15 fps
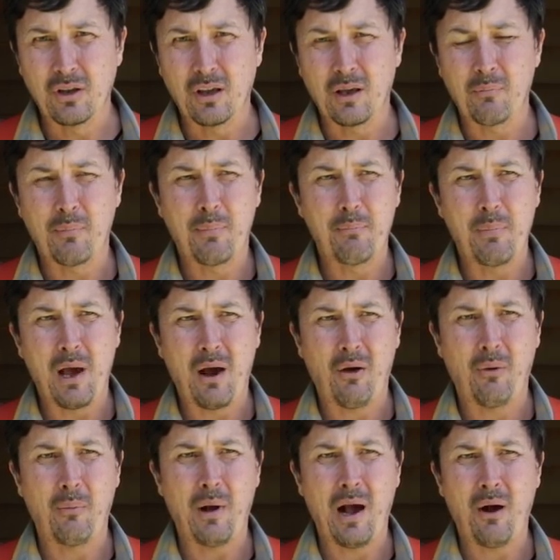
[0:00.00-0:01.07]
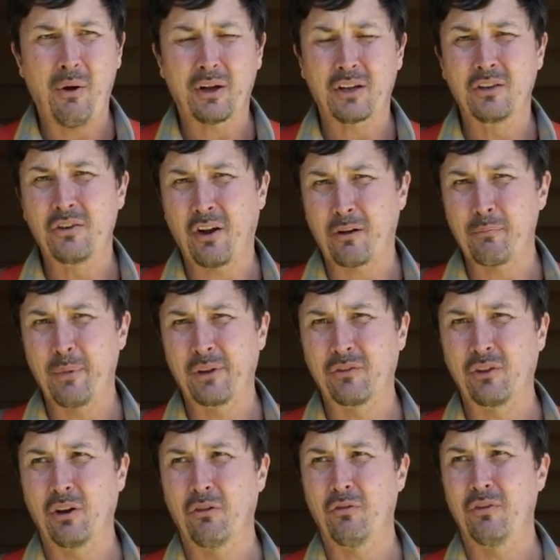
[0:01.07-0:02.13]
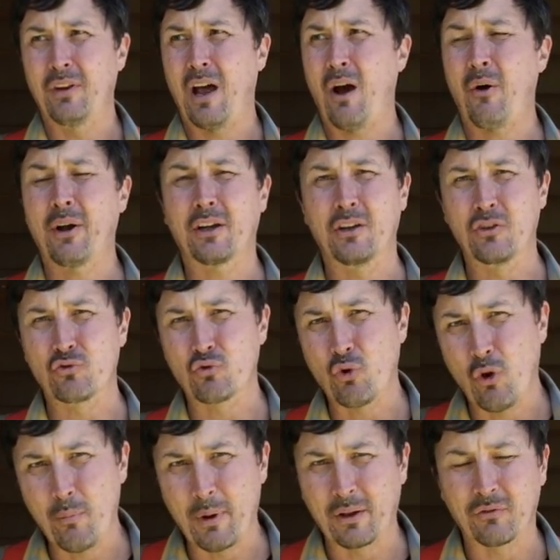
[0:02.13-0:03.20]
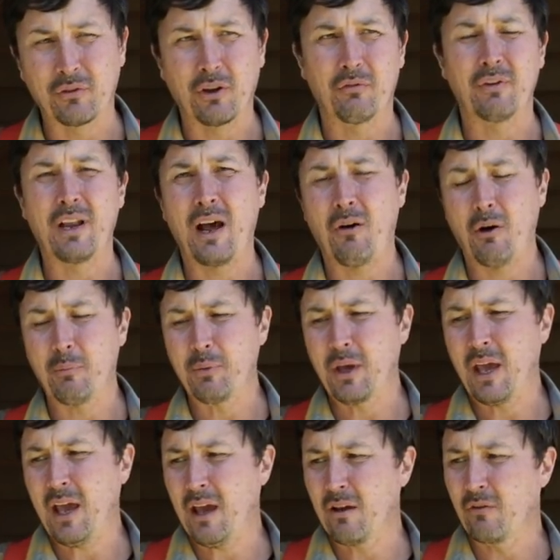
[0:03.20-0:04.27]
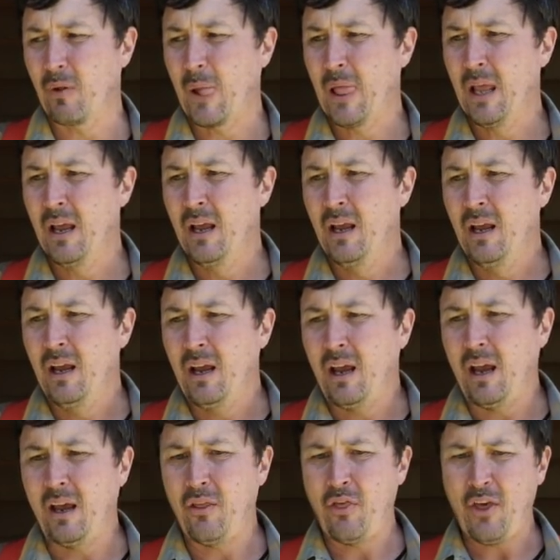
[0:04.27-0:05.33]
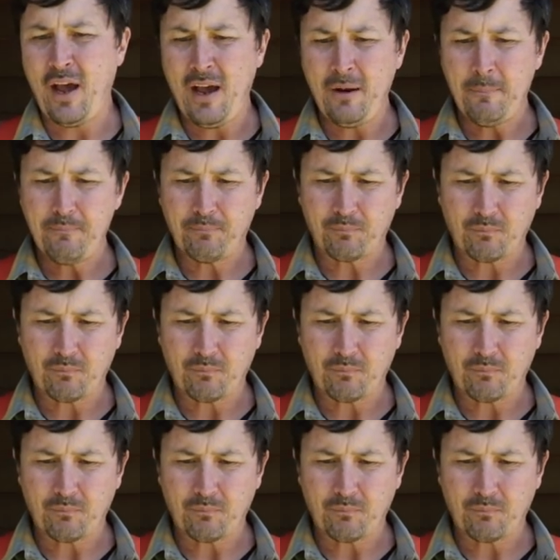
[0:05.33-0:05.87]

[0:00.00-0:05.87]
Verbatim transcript: and how how I conduct myself and how I control myself and how I behave, and that.